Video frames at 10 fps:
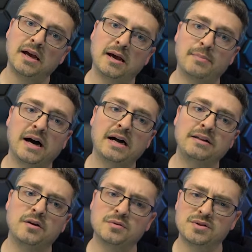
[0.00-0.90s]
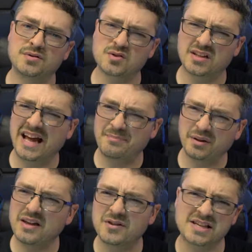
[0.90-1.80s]
and behind those, there's, I
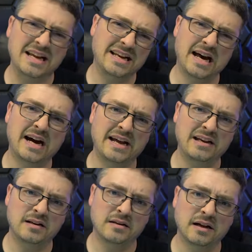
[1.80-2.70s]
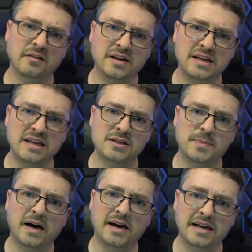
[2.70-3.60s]
believe it's like 9 LEDs
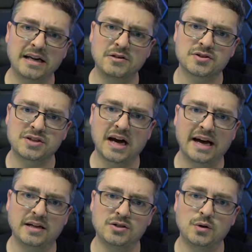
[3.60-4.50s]
behind each side,